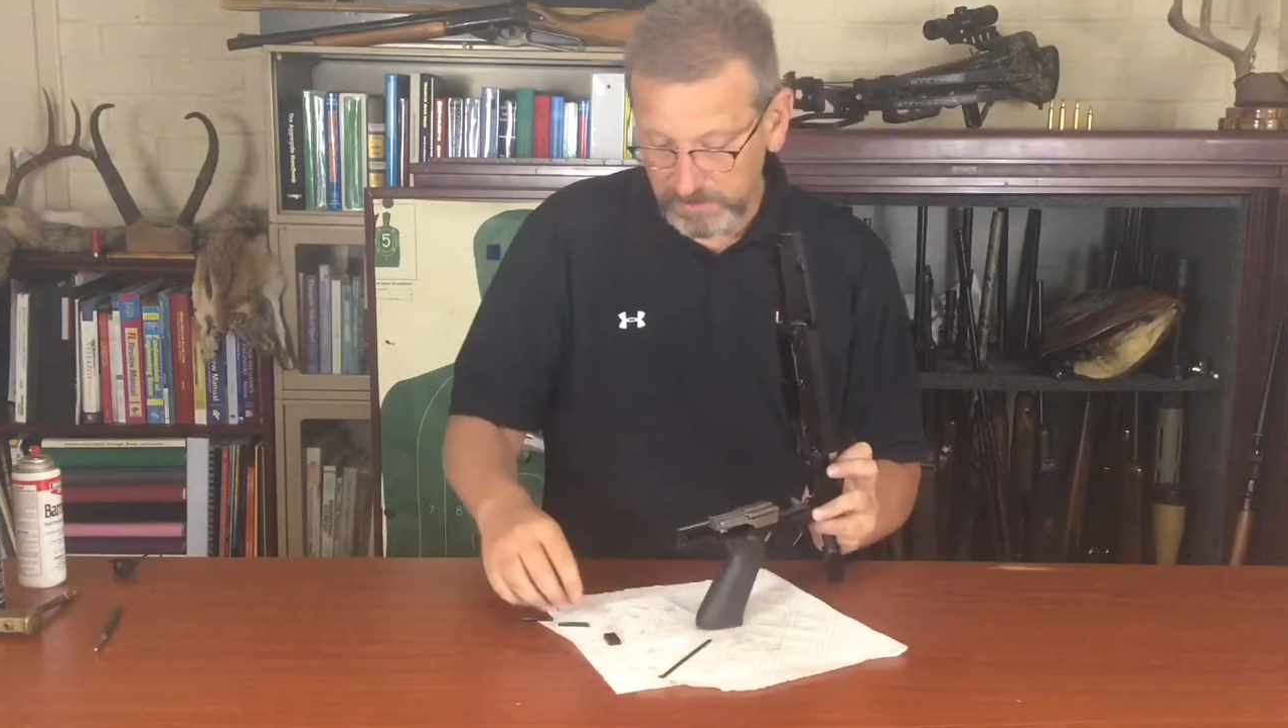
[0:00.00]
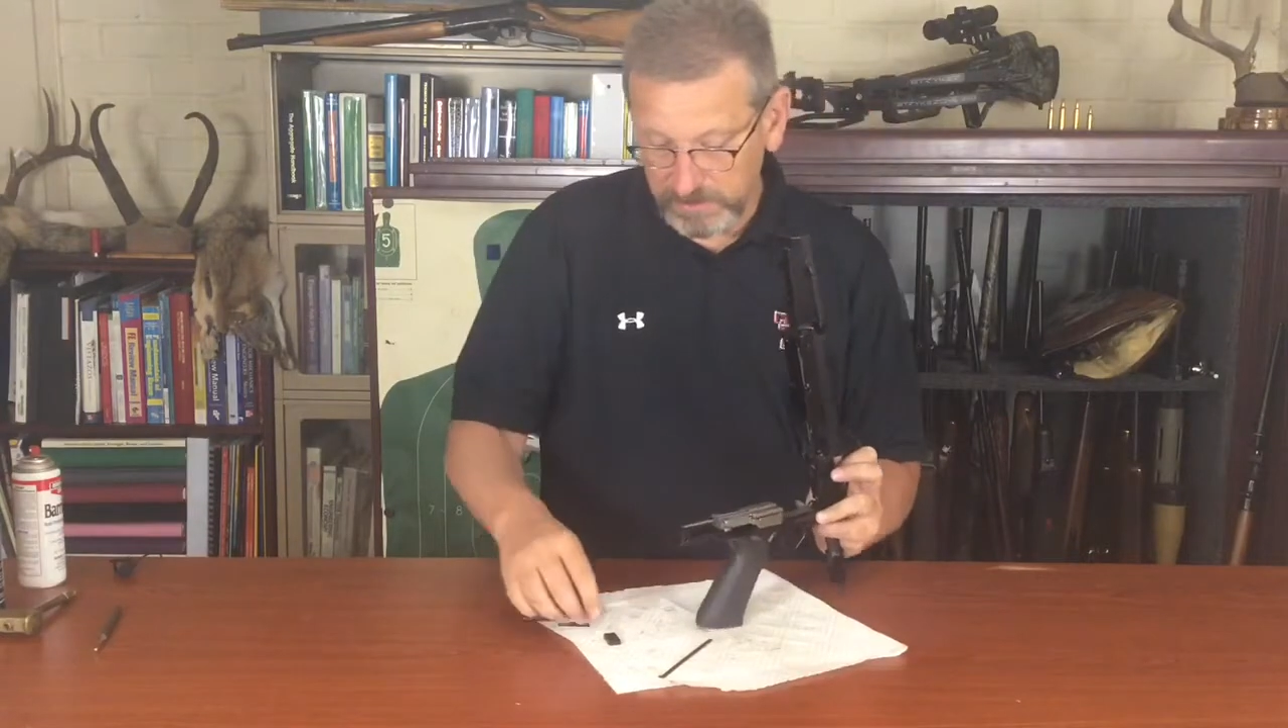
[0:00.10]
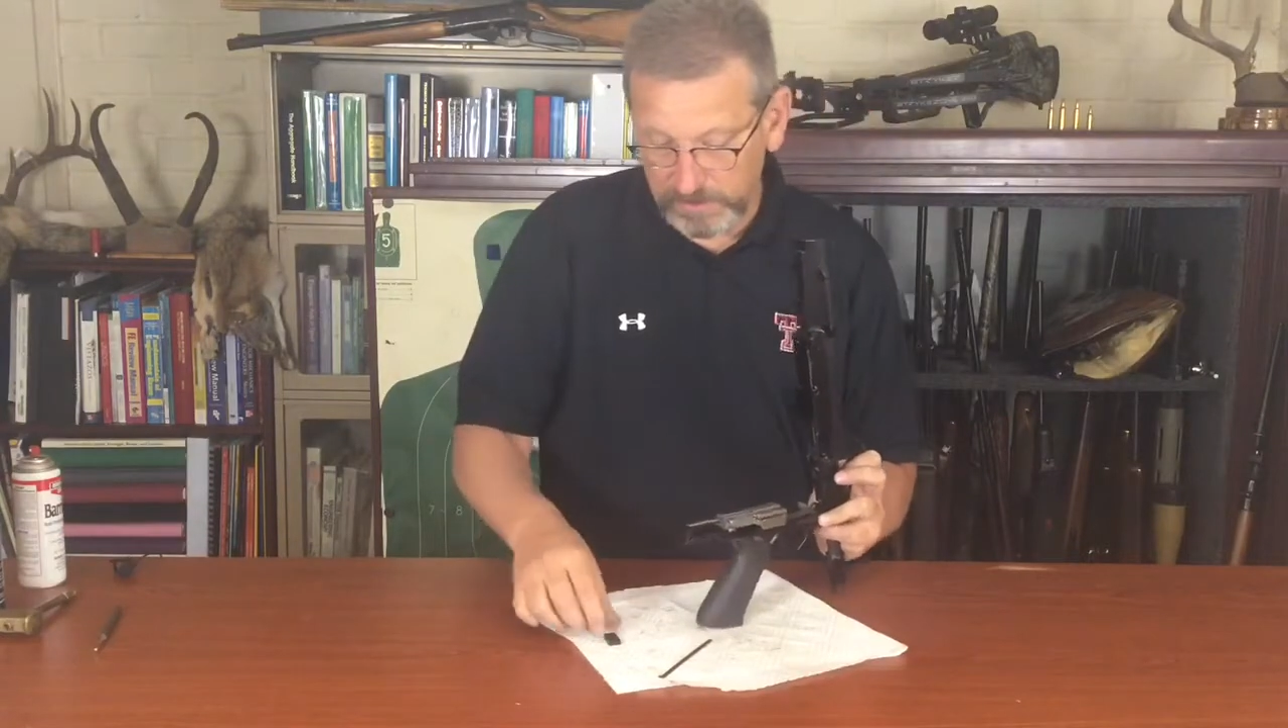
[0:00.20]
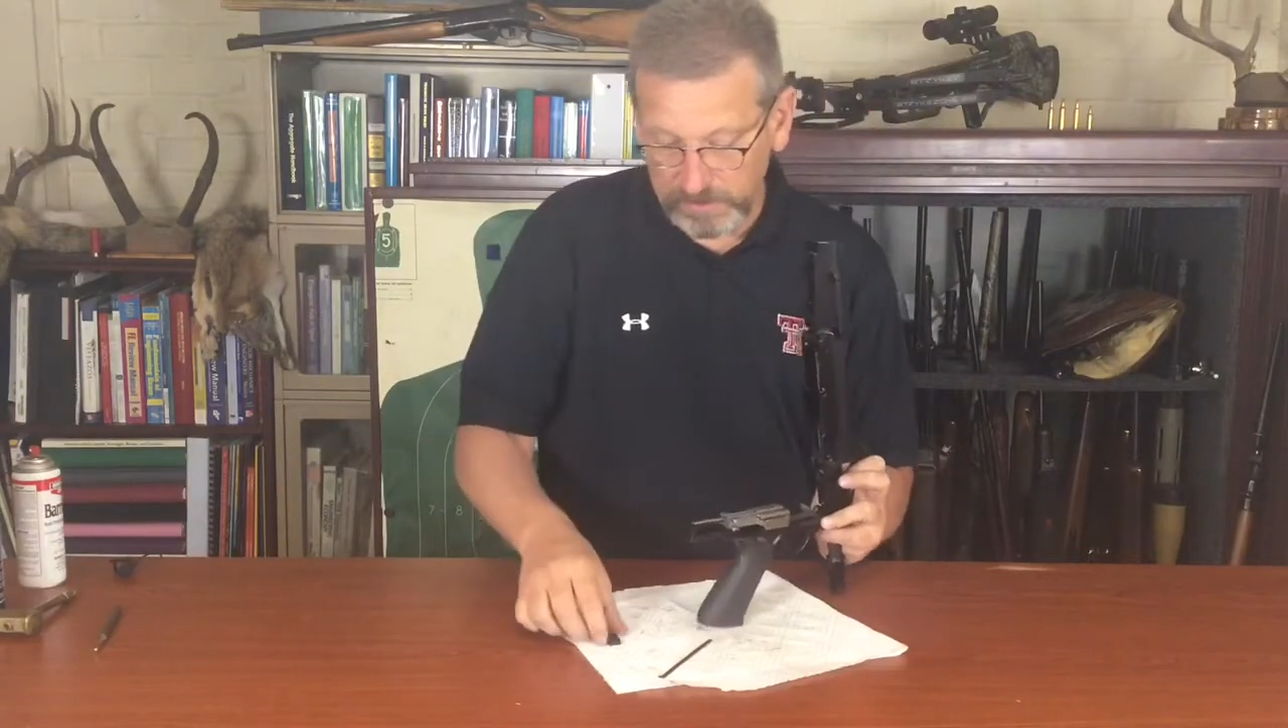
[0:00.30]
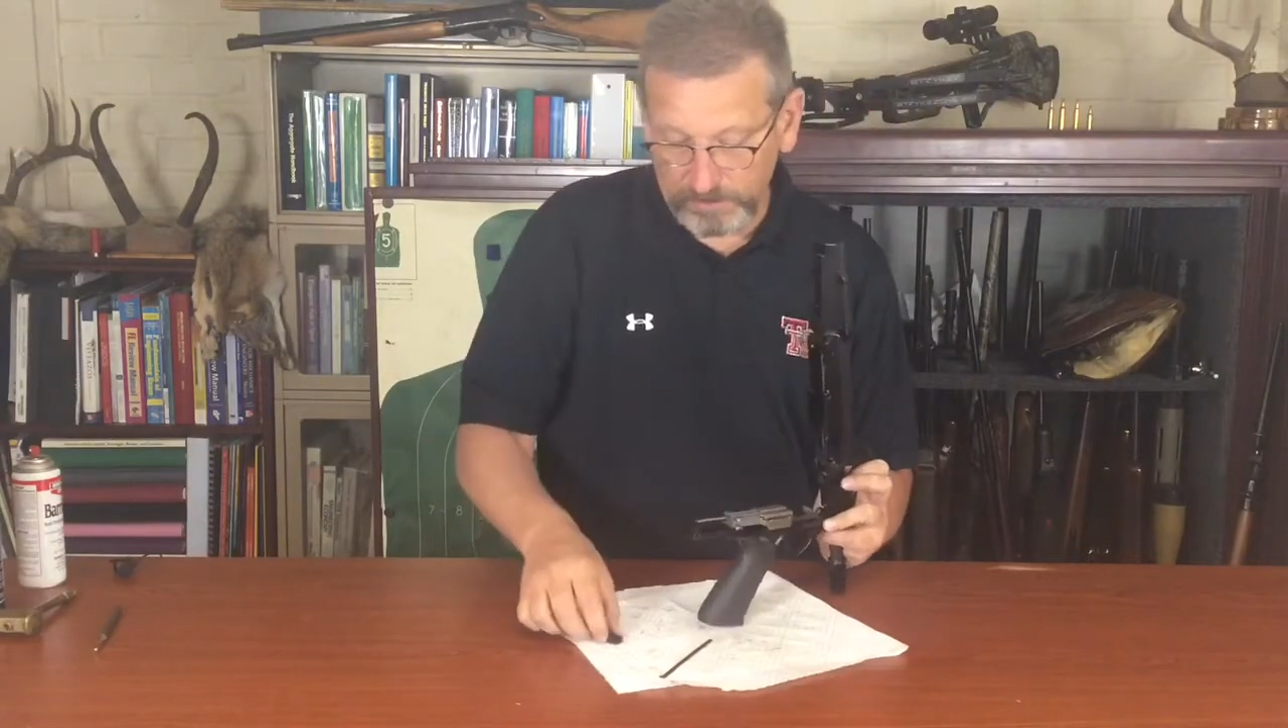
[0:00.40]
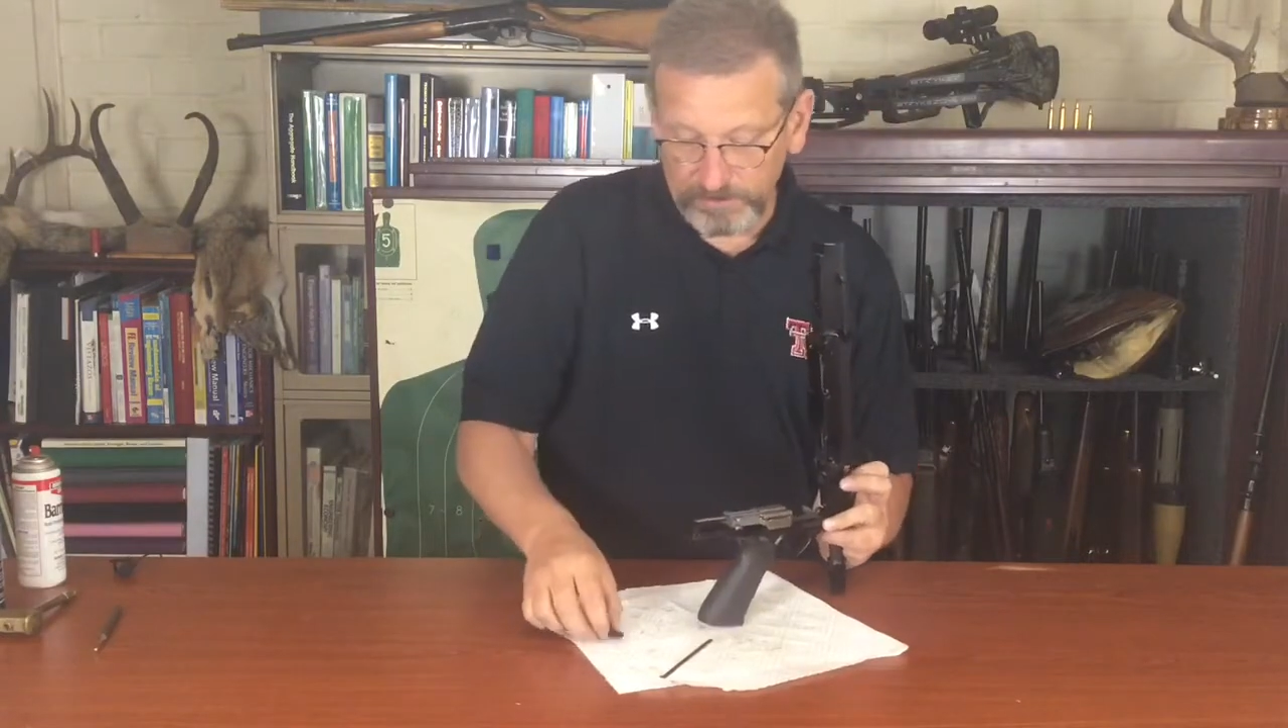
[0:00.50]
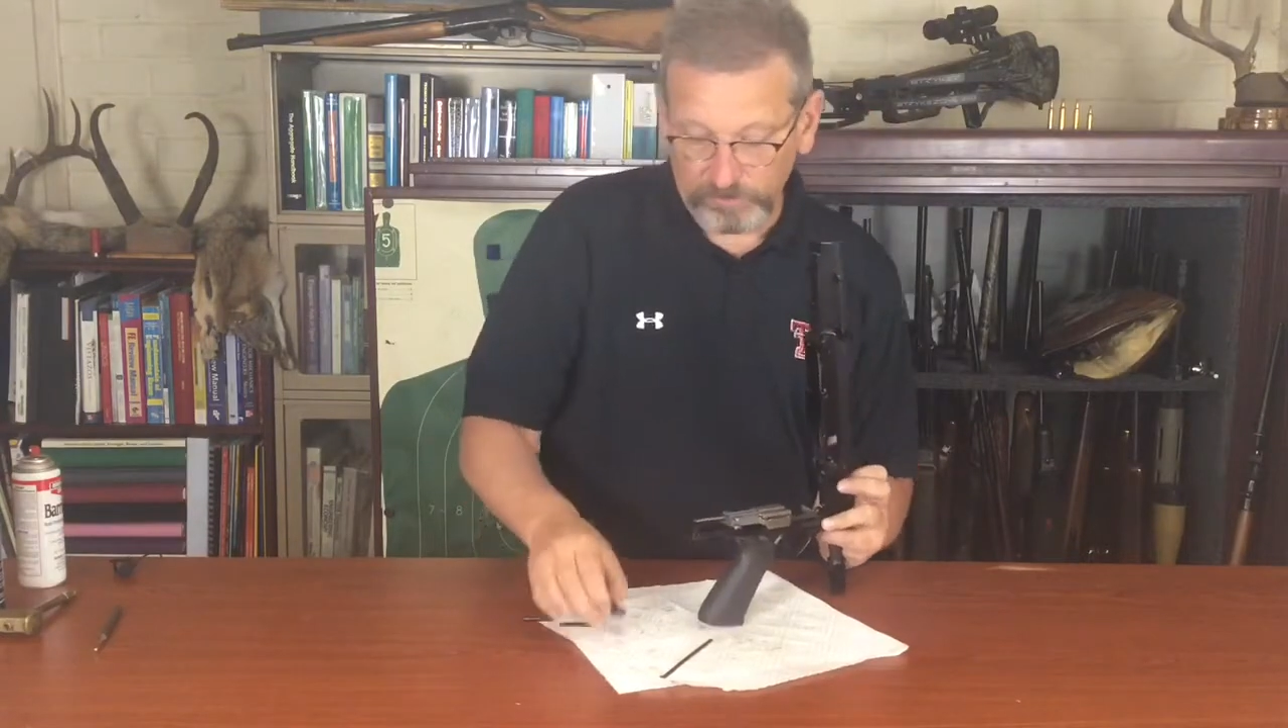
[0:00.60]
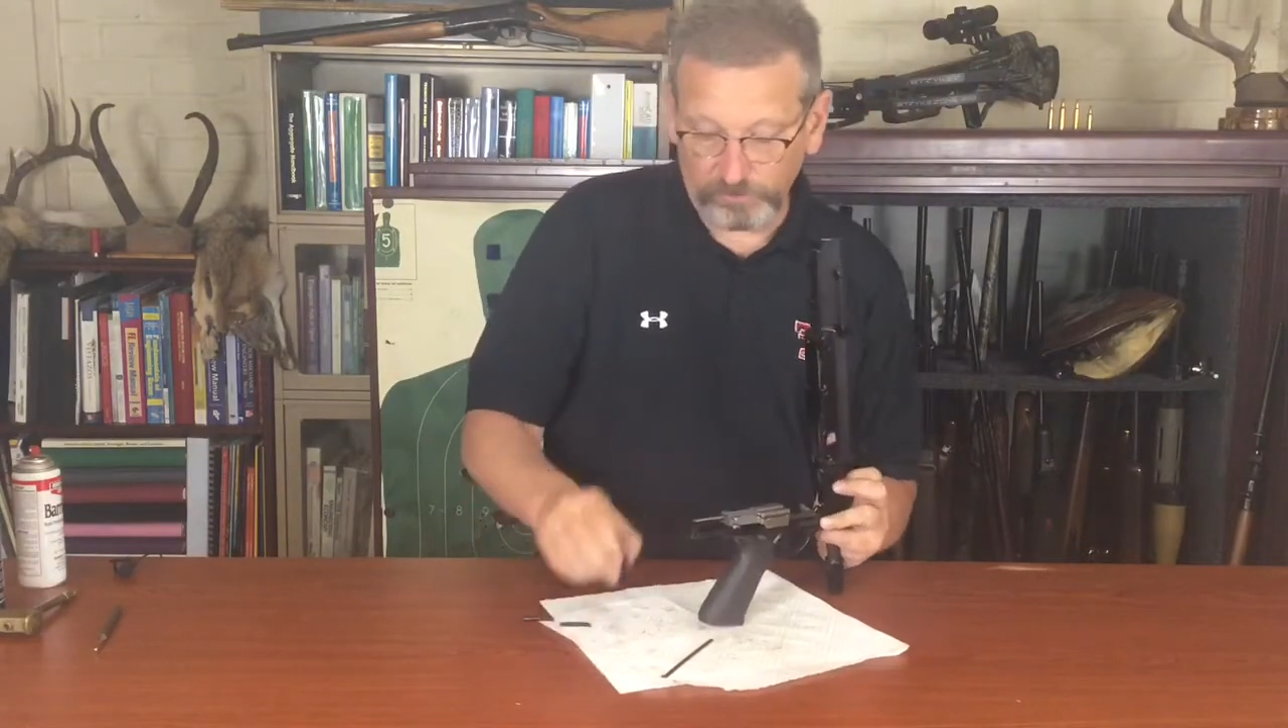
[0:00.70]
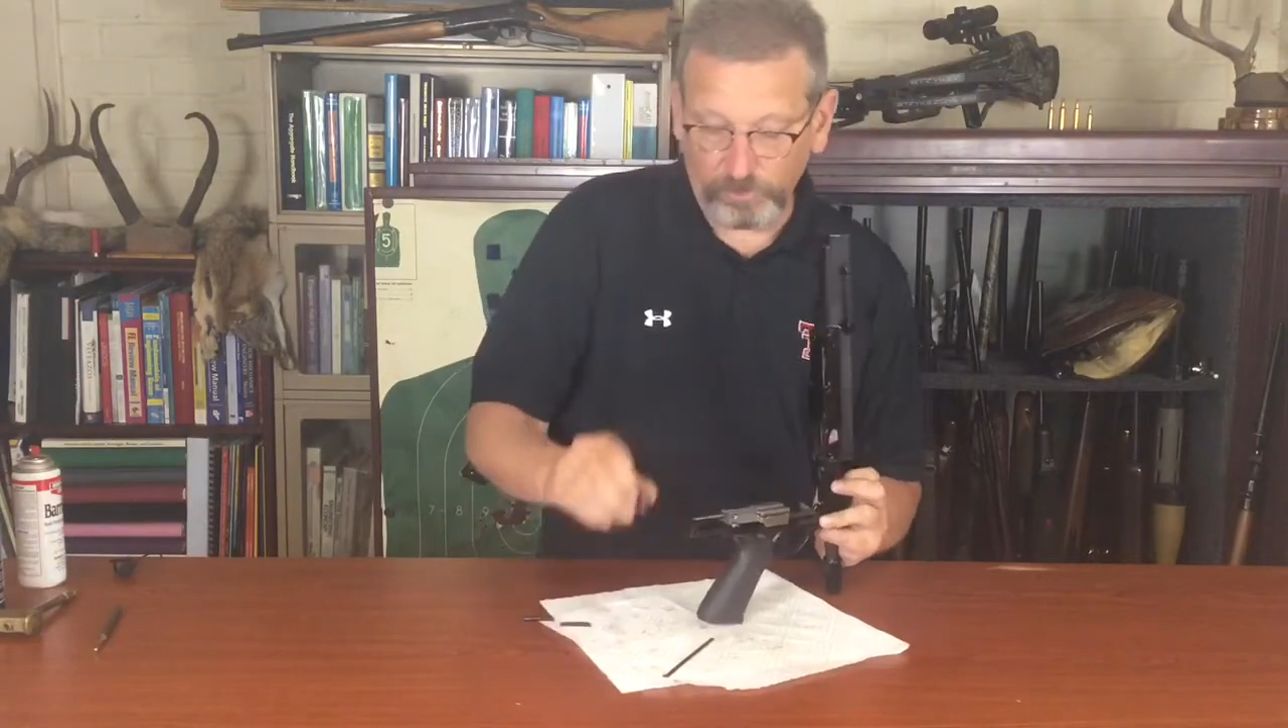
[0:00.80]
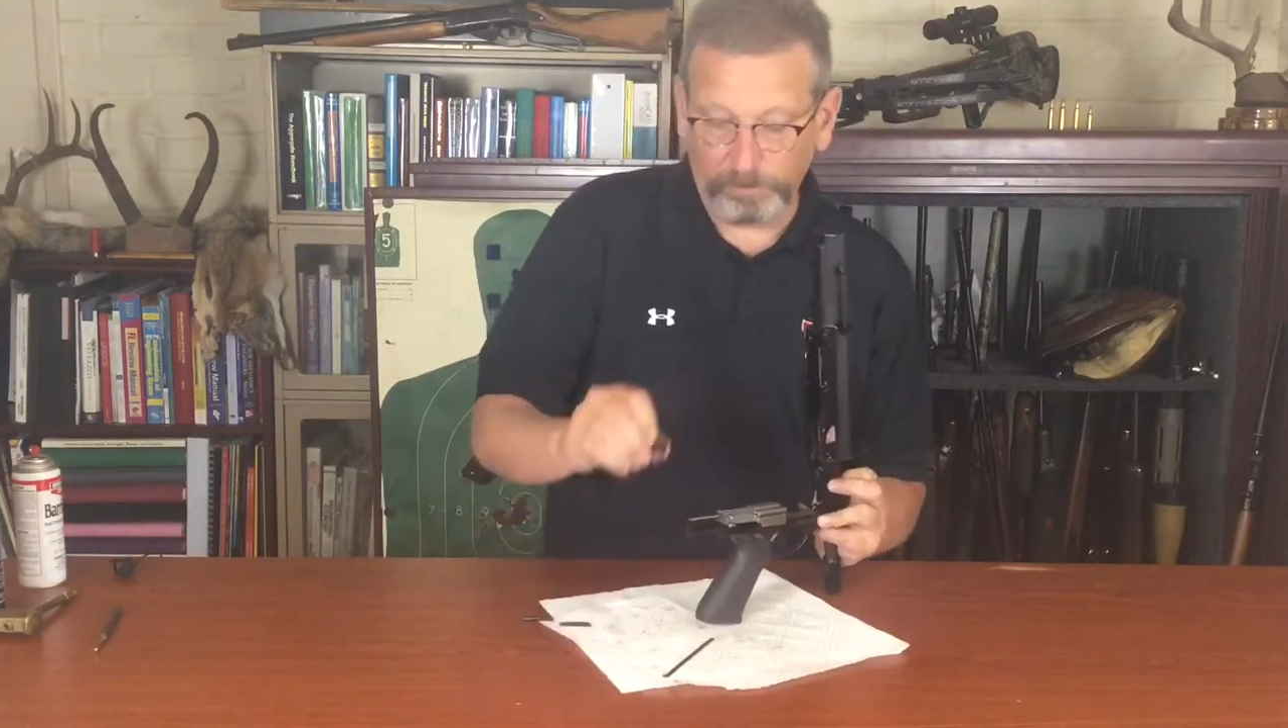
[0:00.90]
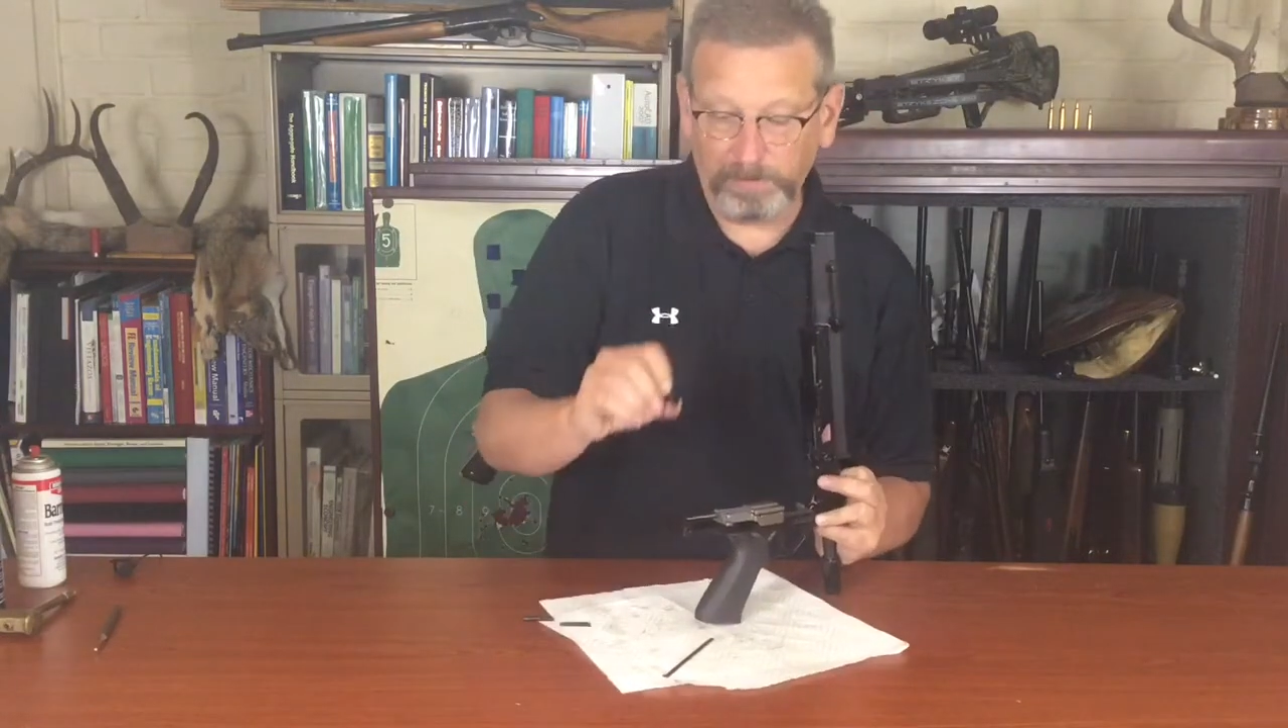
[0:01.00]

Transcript: There's a little